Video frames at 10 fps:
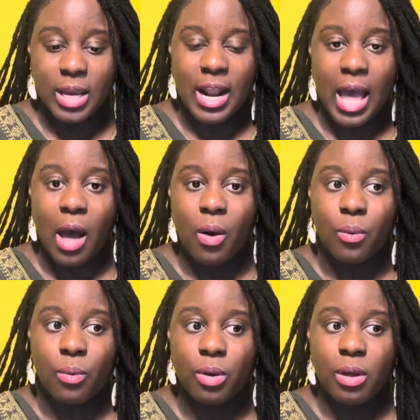
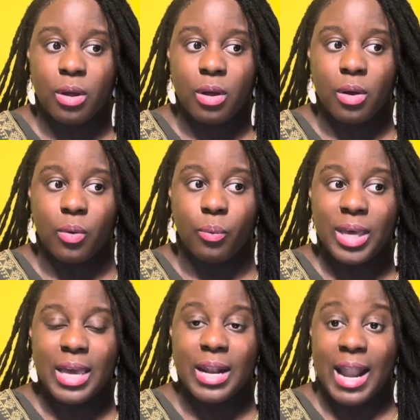how we
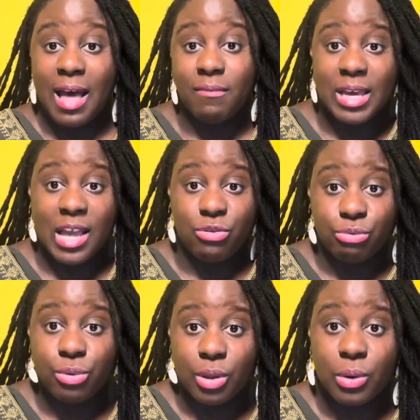can navigate
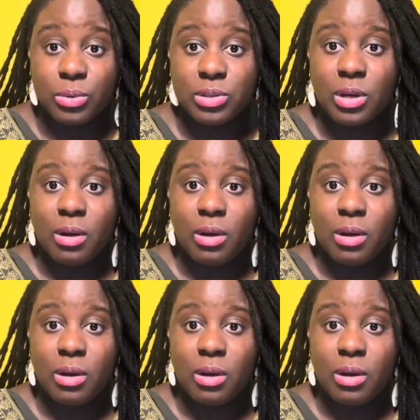through those.